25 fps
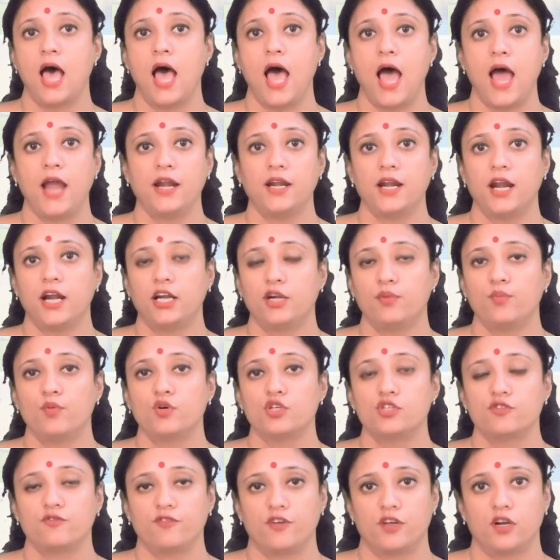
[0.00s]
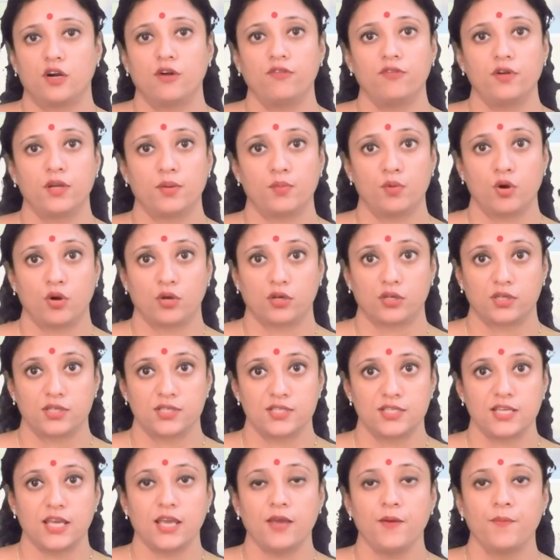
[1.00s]
and atmosphere of
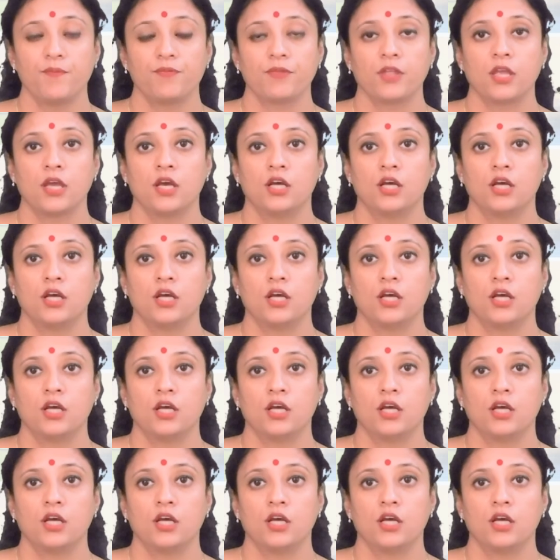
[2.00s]
democracy.